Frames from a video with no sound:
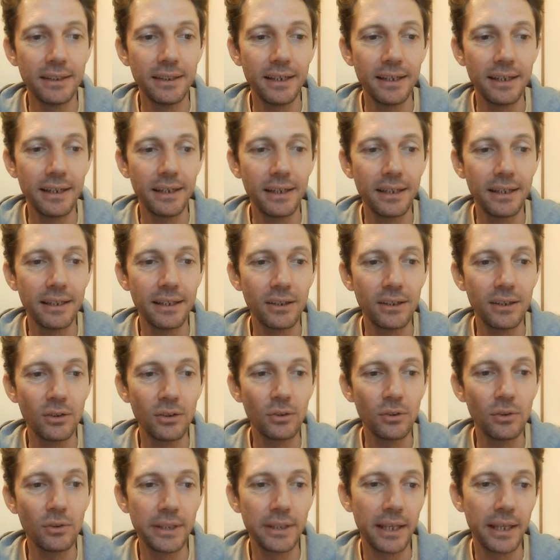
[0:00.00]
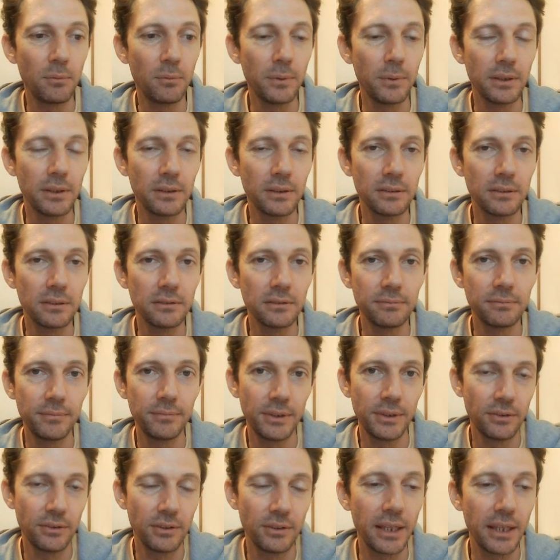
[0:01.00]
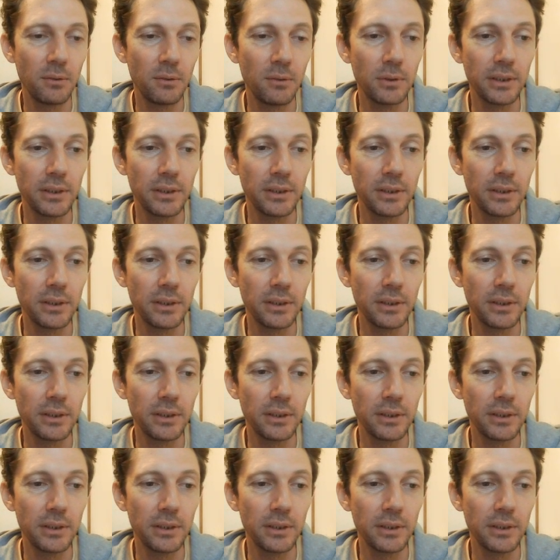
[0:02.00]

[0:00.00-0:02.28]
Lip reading: or they will, they will